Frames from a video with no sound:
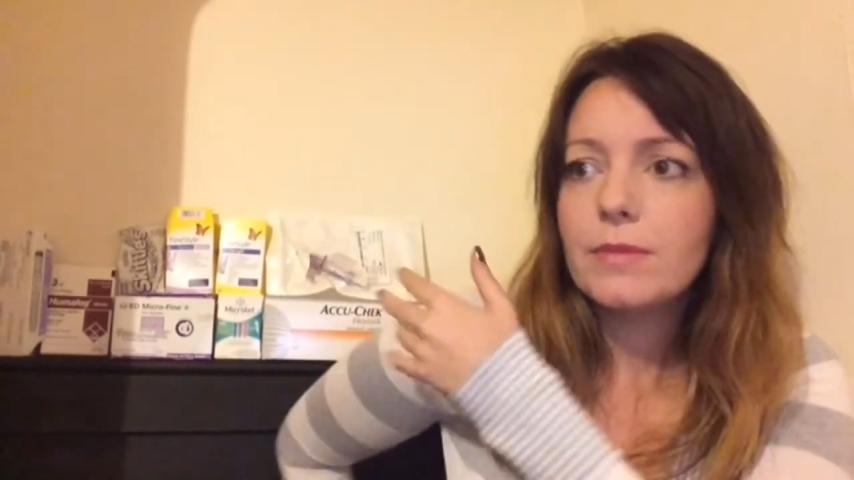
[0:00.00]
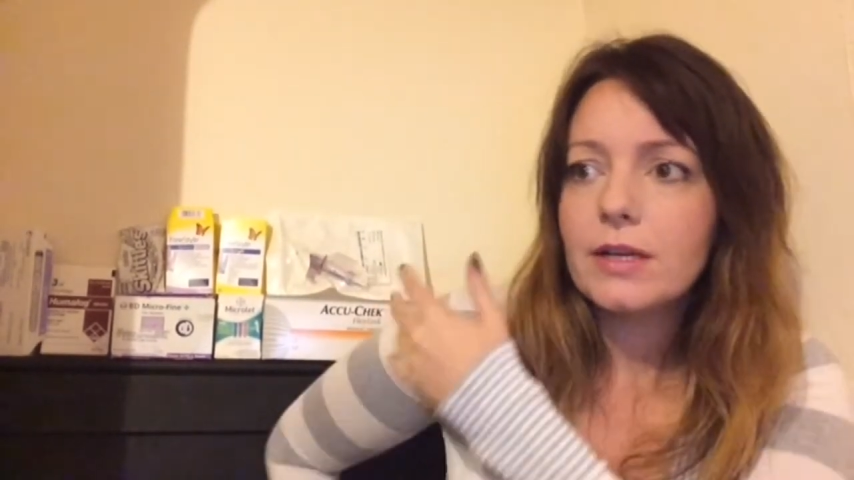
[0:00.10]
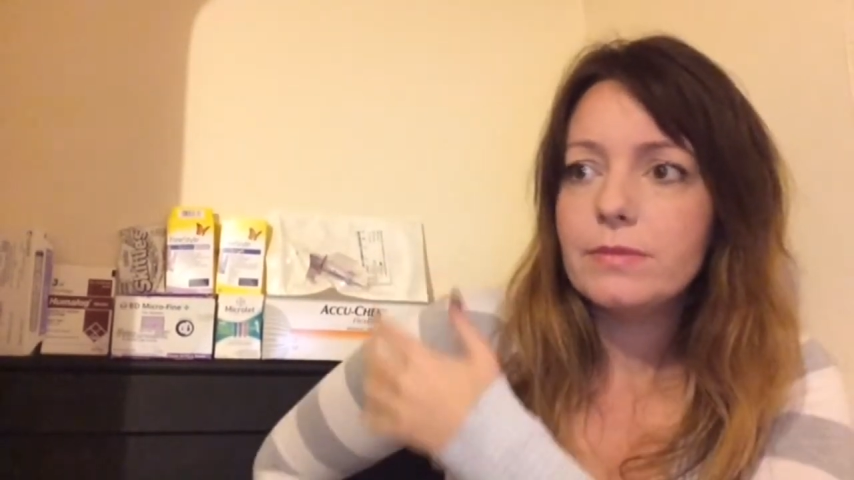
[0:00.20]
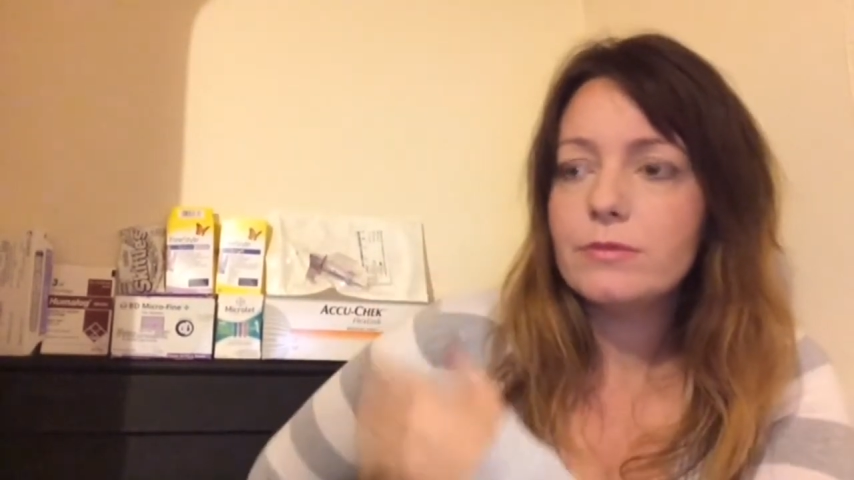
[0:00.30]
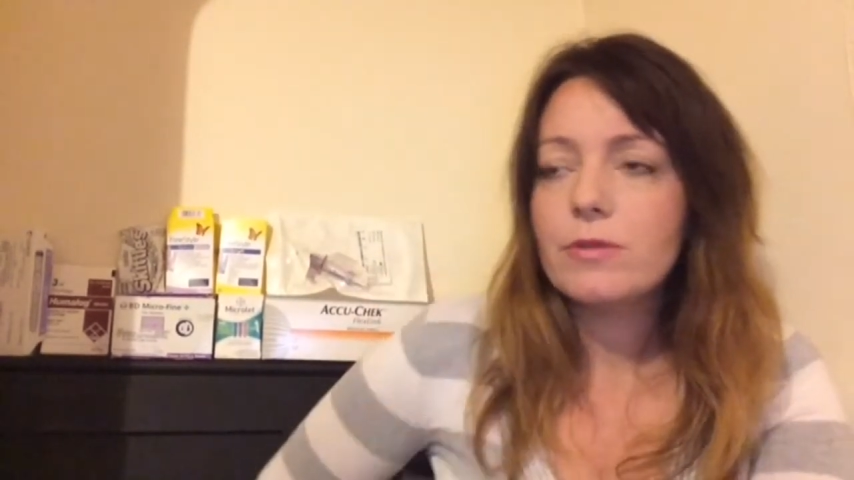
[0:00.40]

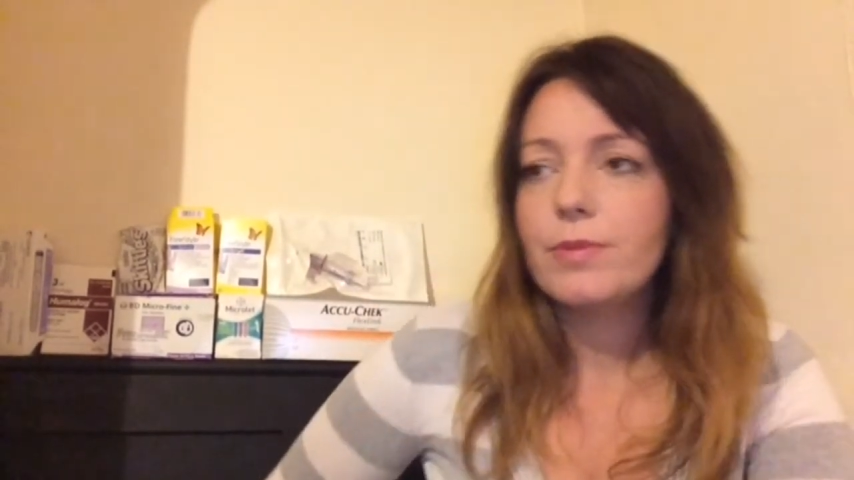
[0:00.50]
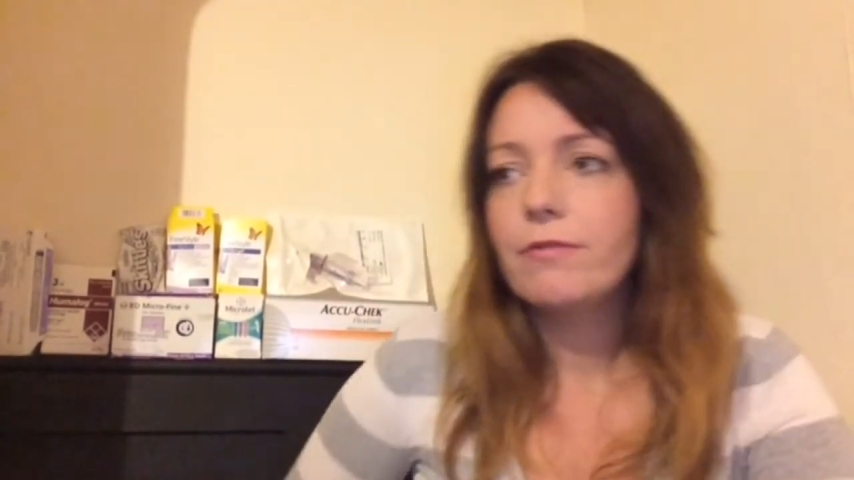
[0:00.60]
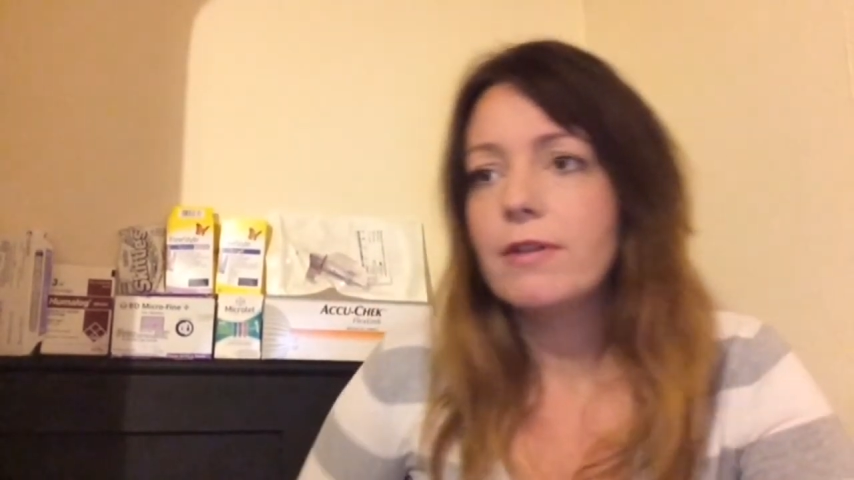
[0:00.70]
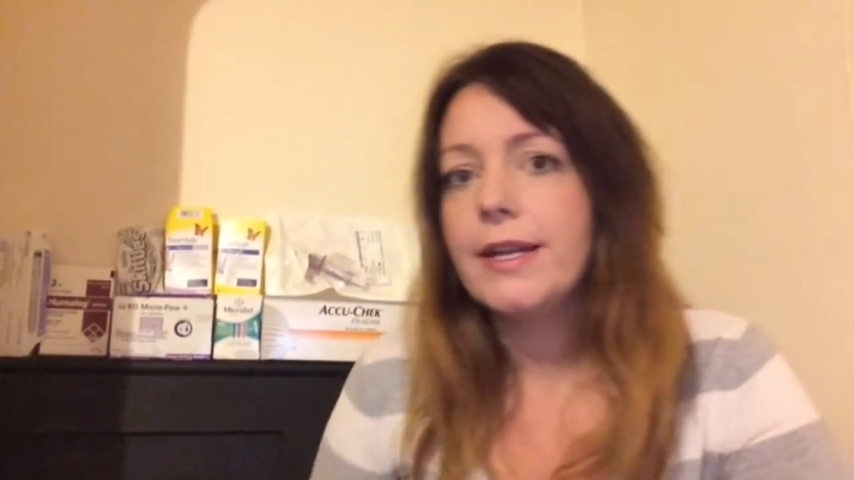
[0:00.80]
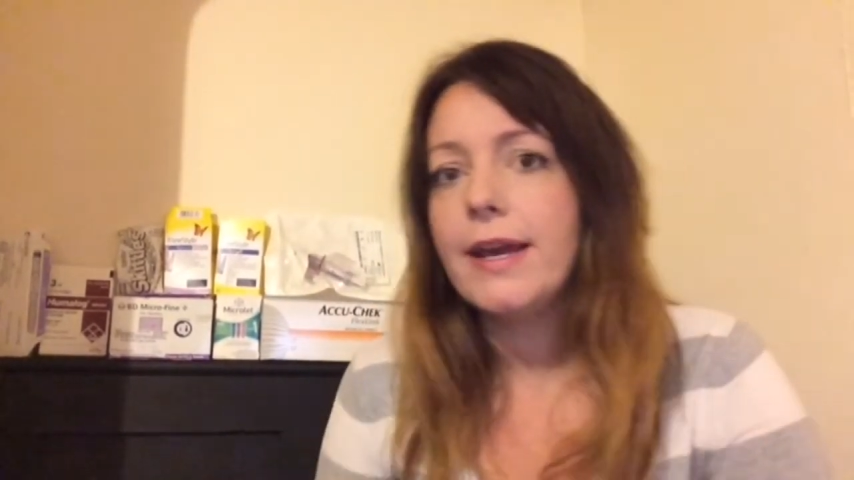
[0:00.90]
My drip
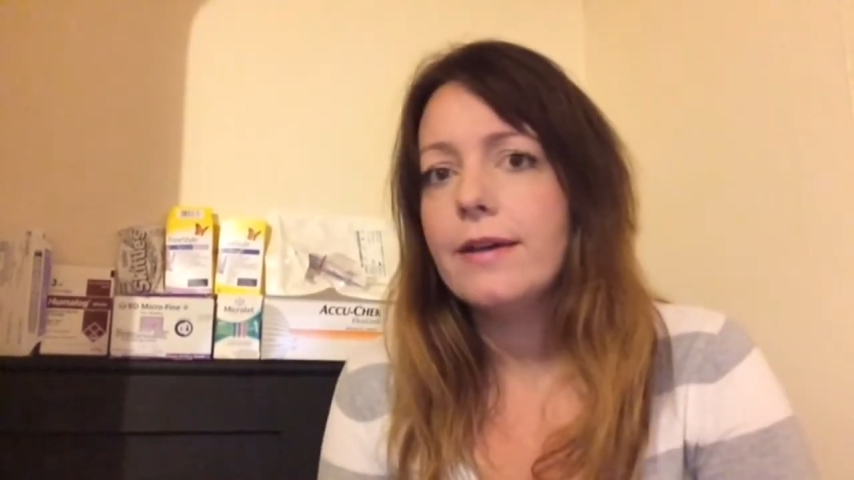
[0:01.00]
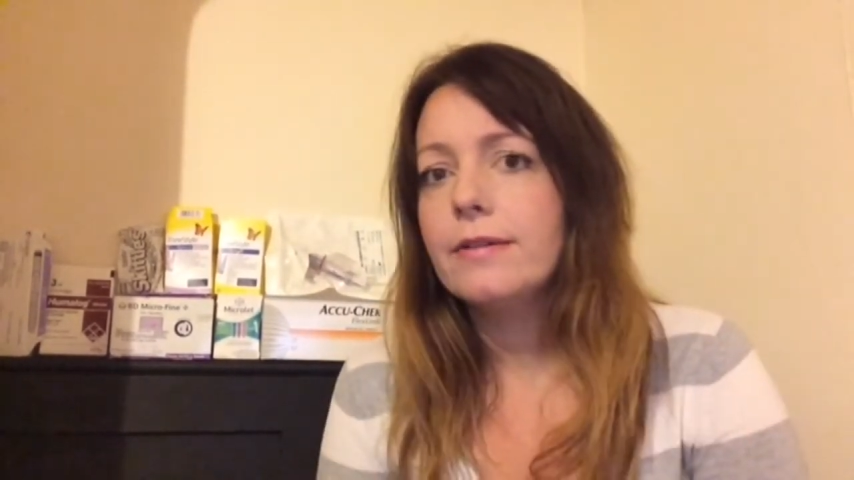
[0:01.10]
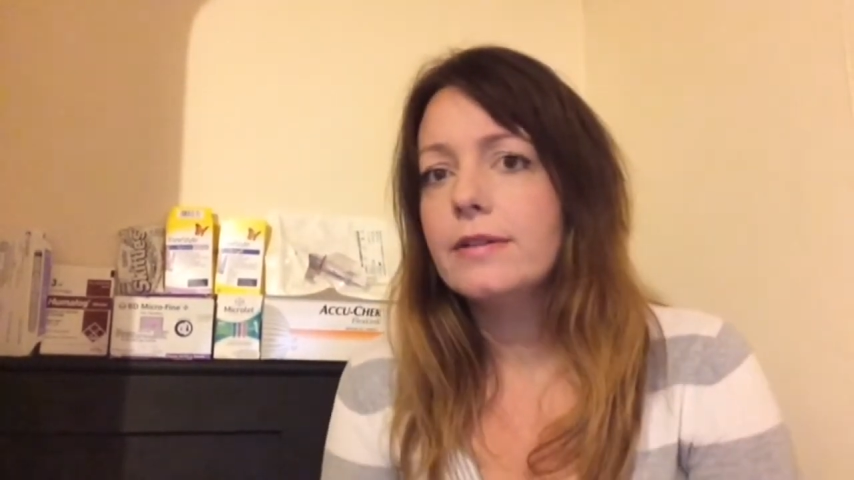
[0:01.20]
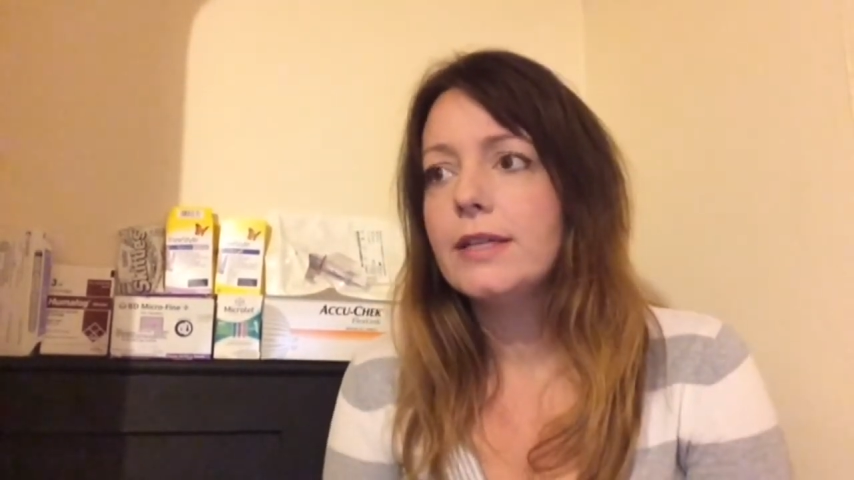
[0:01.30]
had run out,